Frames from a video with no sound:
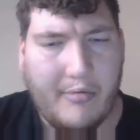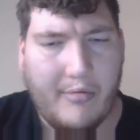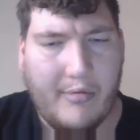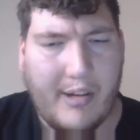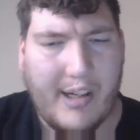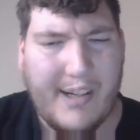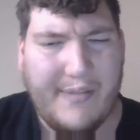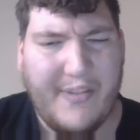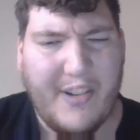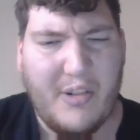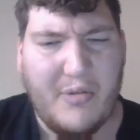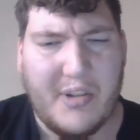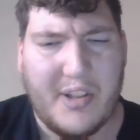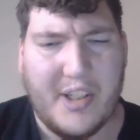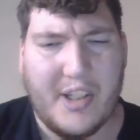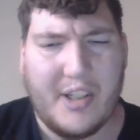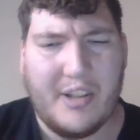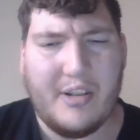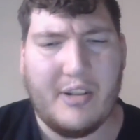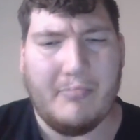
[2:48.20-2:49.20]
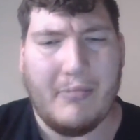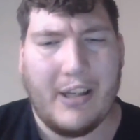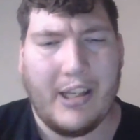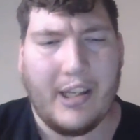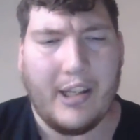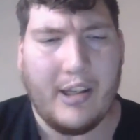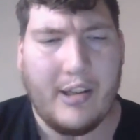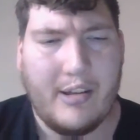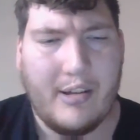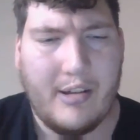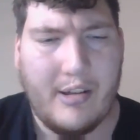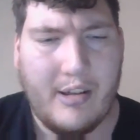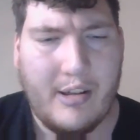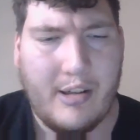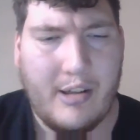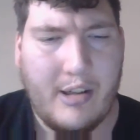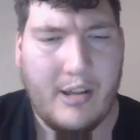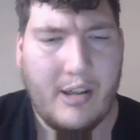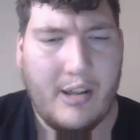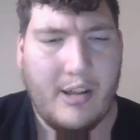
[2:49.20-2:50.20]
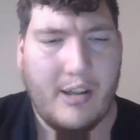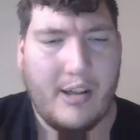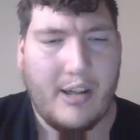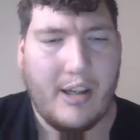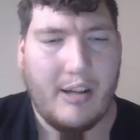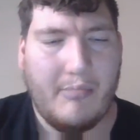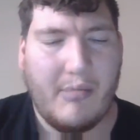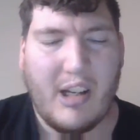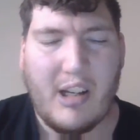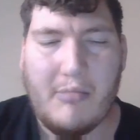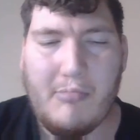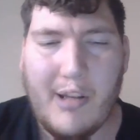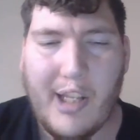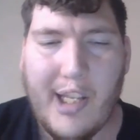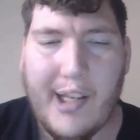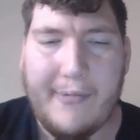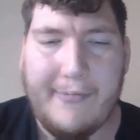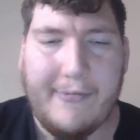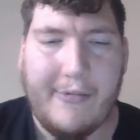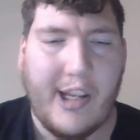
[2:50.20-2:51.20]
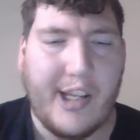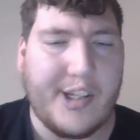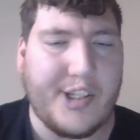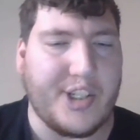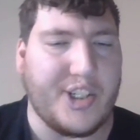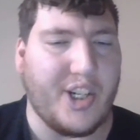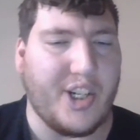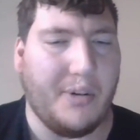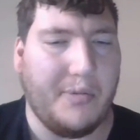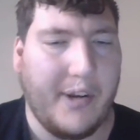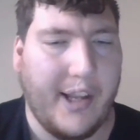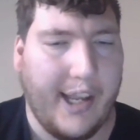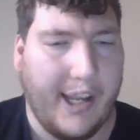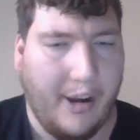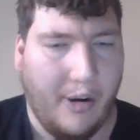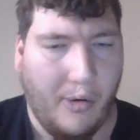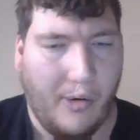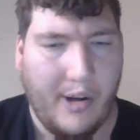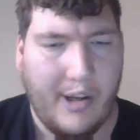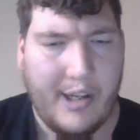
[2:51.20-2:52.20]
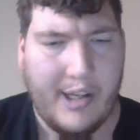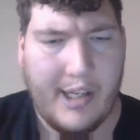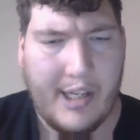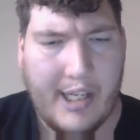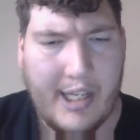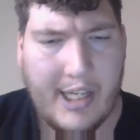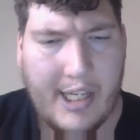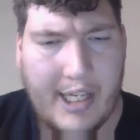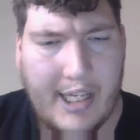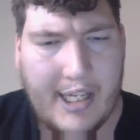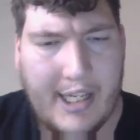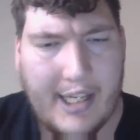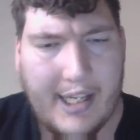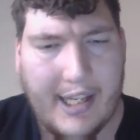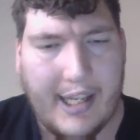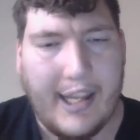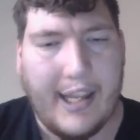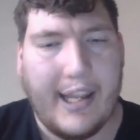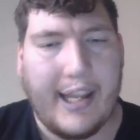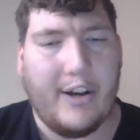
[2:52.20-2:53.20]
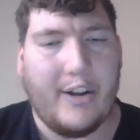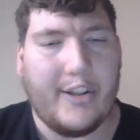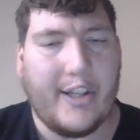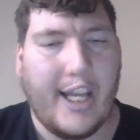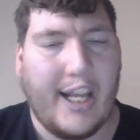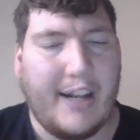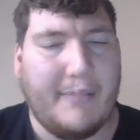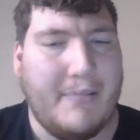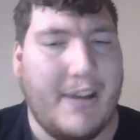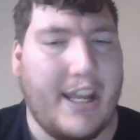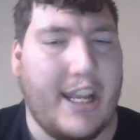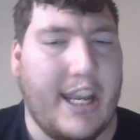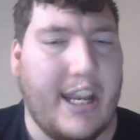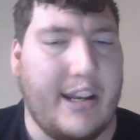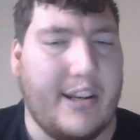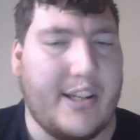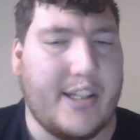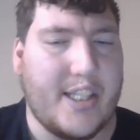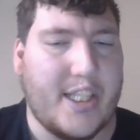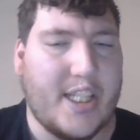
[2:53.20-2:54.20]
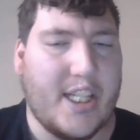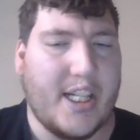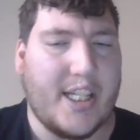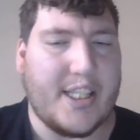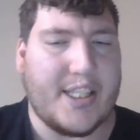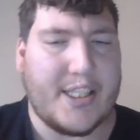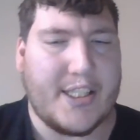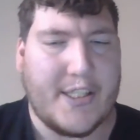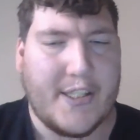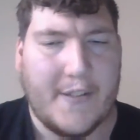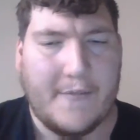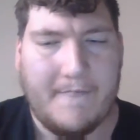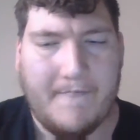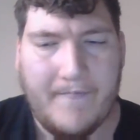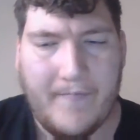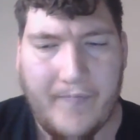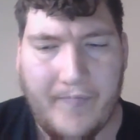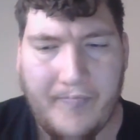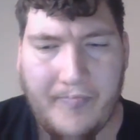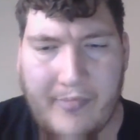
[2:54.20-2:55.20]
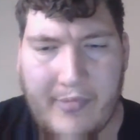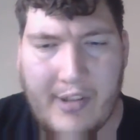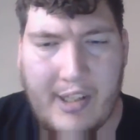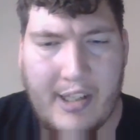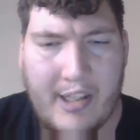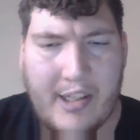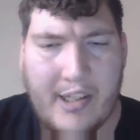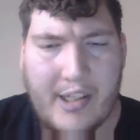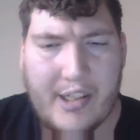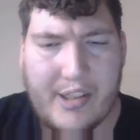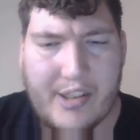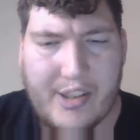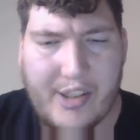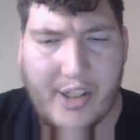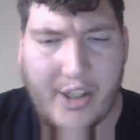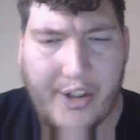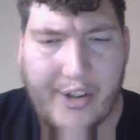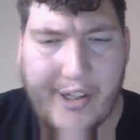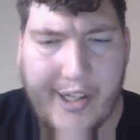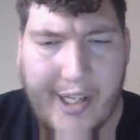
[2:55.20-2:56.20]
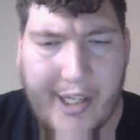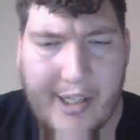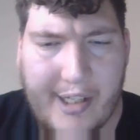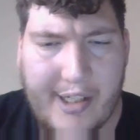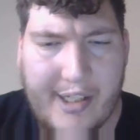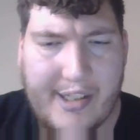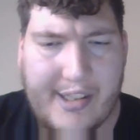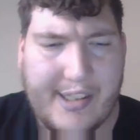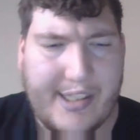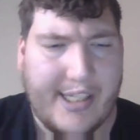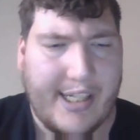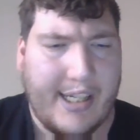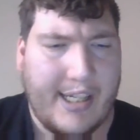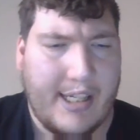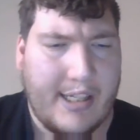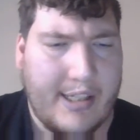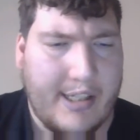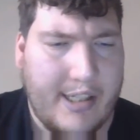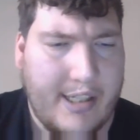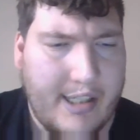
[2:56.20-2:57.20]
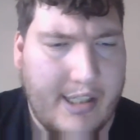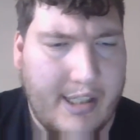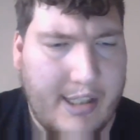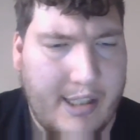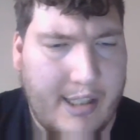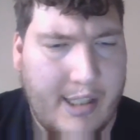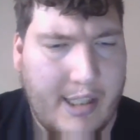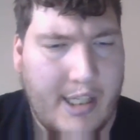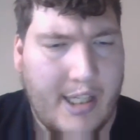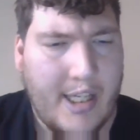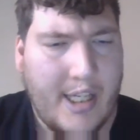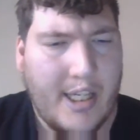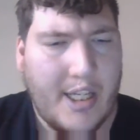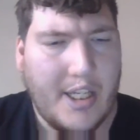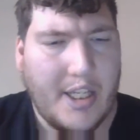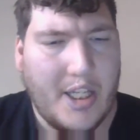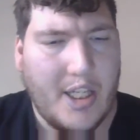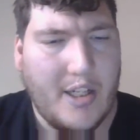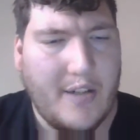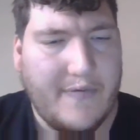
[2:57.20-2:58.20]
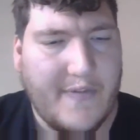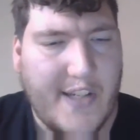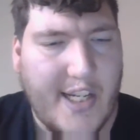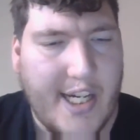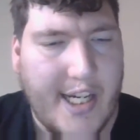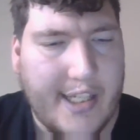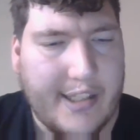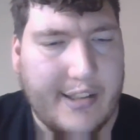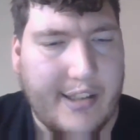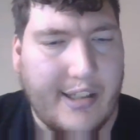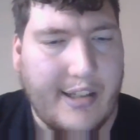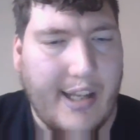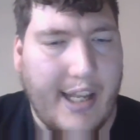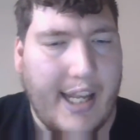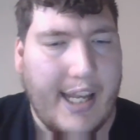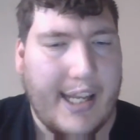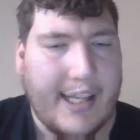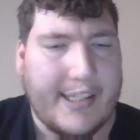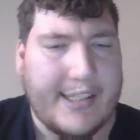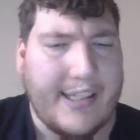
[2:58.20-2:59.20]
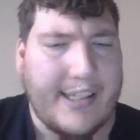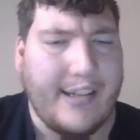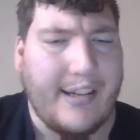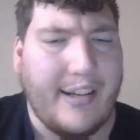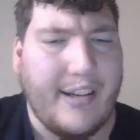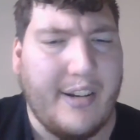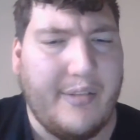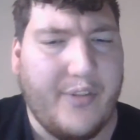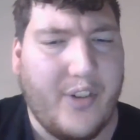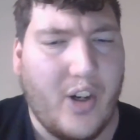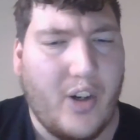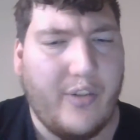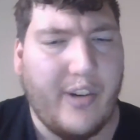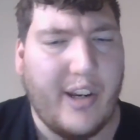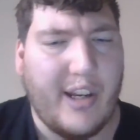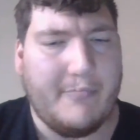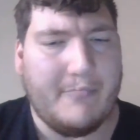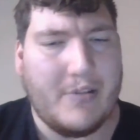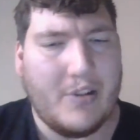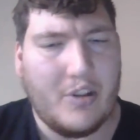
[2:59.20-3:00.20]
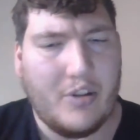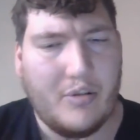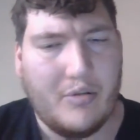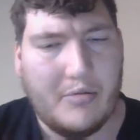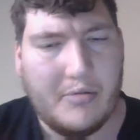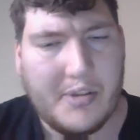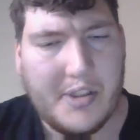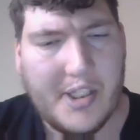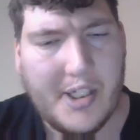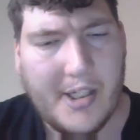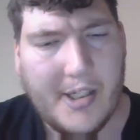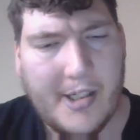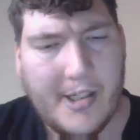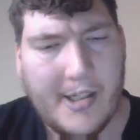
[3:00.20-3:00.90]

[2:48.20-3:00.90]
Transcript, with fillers: "What have you done to me? I'm a complete freak show now," he yelled at Peggy in disgust. "Sorry, Zach. You've died in an accident involving booze.